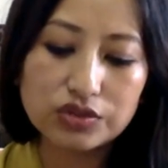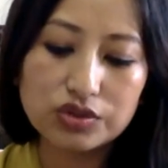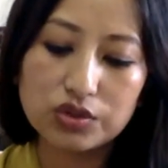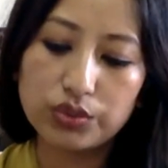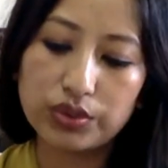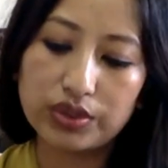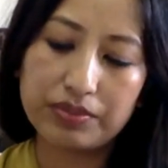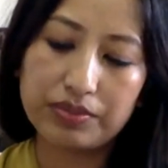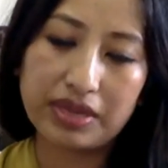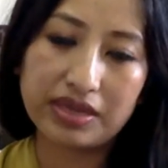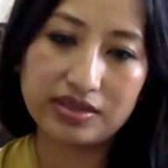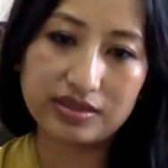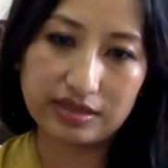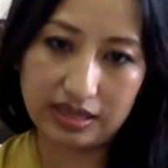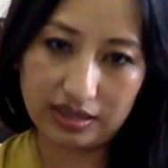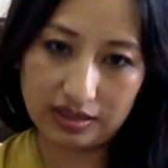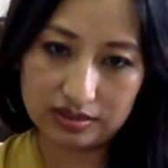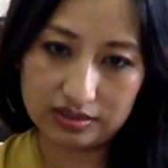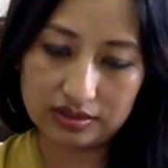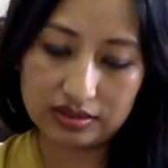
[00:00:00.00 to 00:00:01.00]
to do with mental
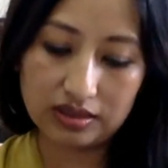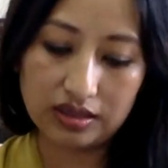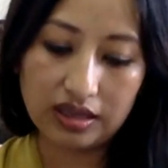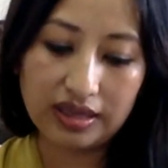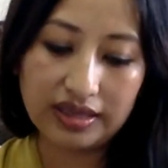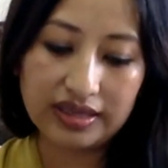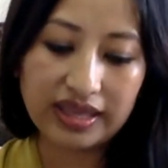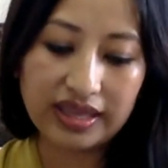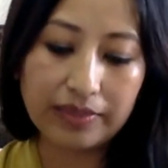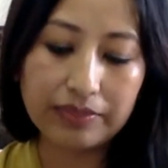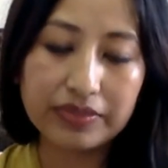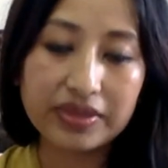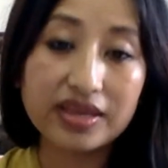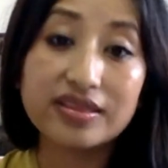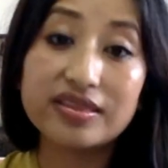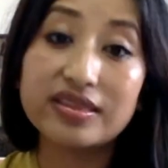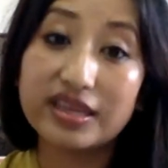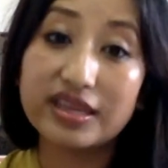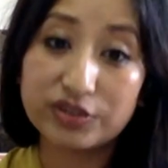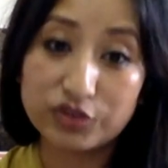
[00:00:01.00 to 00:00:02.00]
health can be
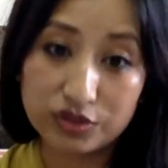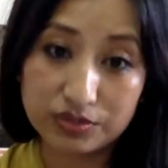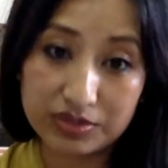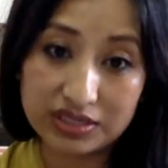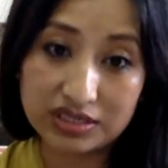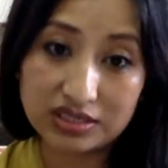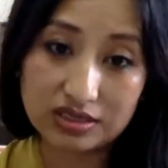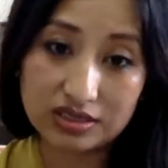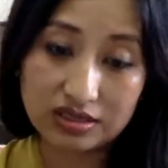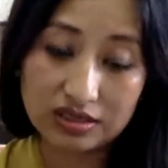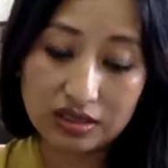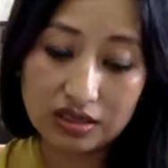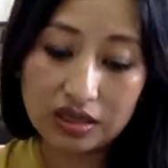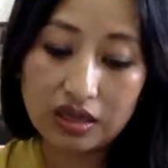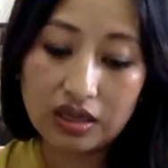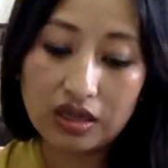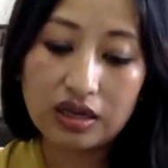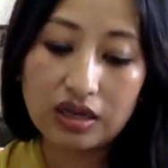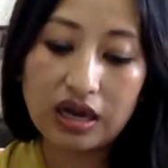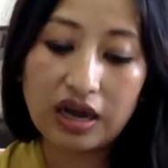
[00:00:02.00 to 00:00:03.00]
a detriment.
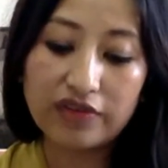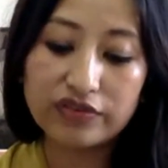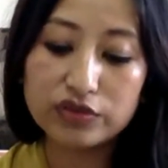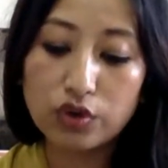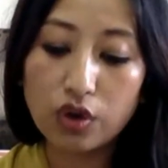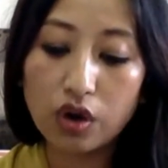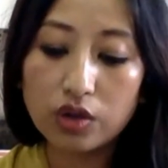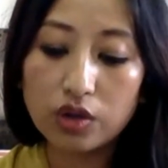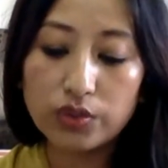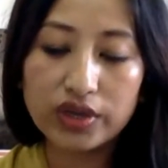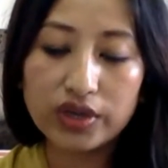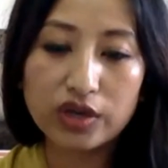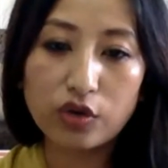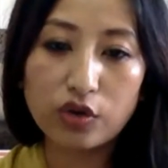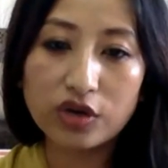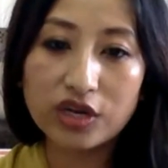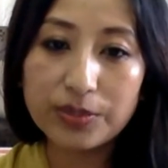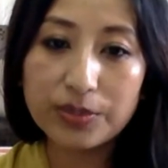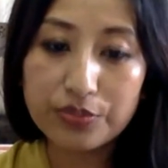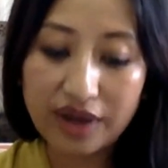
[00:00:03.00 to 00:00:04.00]
After all, we can
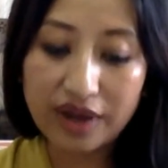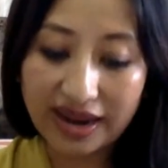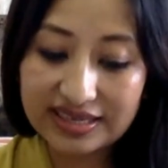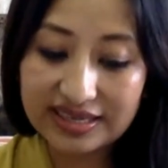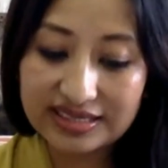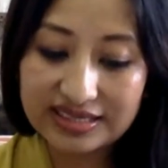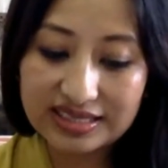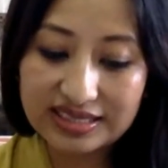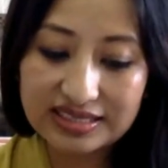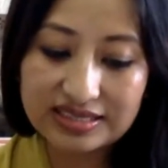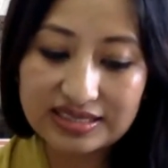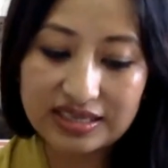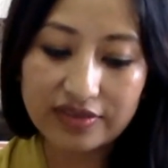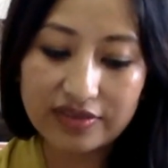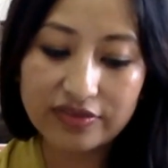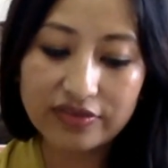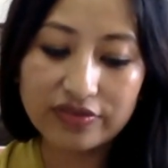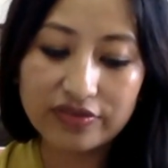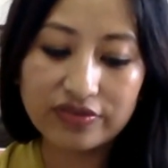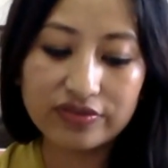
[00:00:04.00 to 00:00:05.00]
only practice
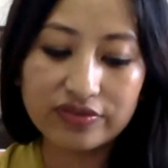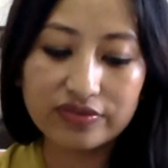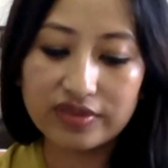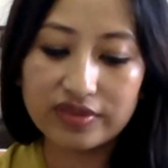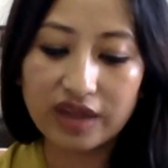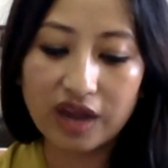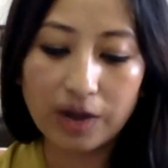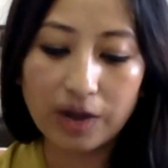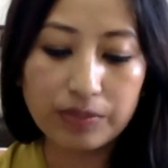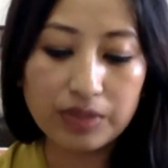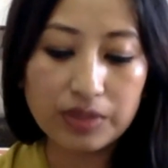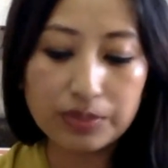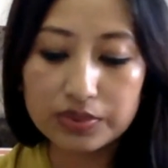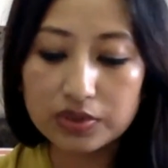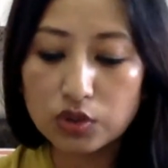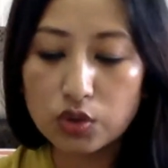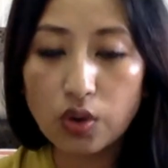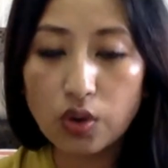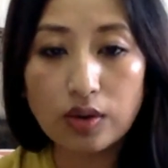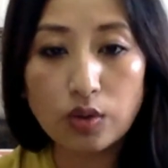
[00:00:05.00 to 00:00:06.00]
if there are
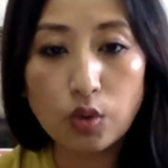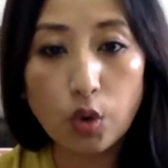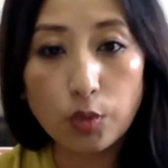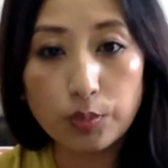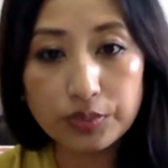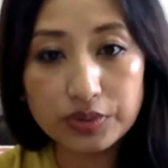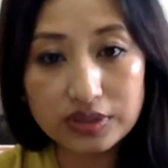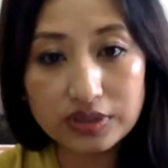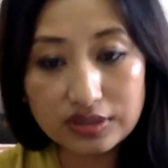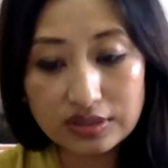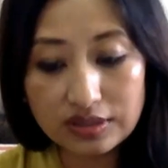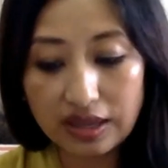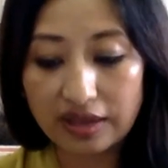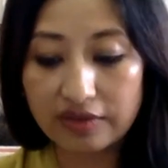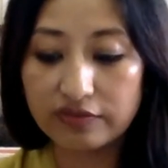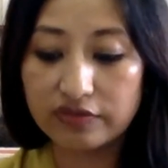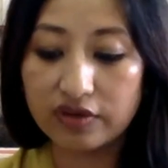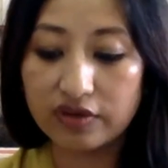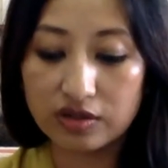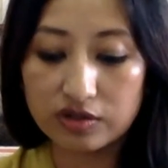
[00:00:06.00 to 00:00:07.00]
people who are open
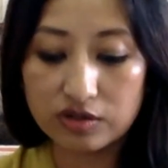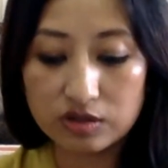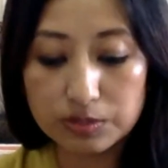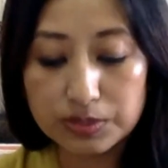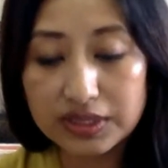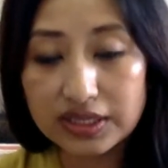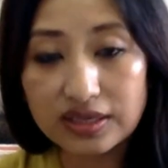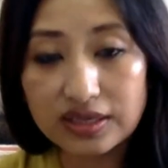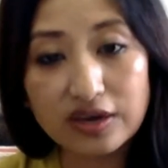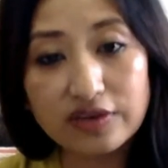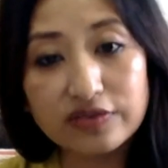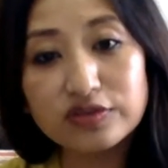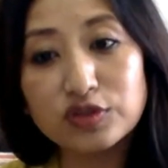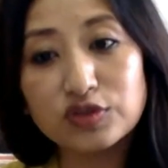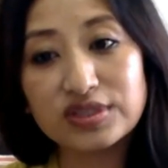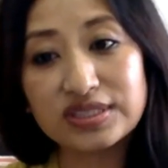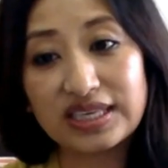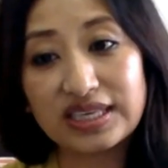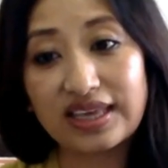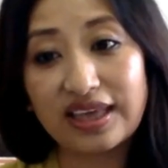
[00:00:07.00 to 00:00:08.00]
and vulnerable enough
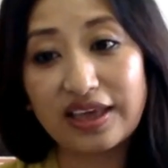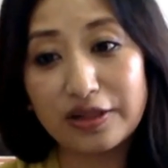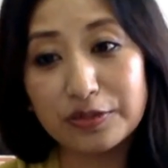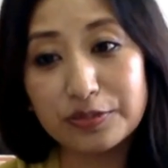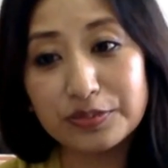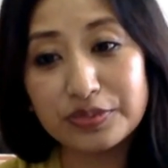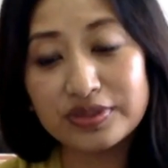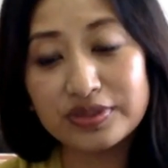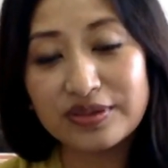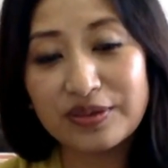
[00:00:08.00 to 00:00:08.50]
to seek help.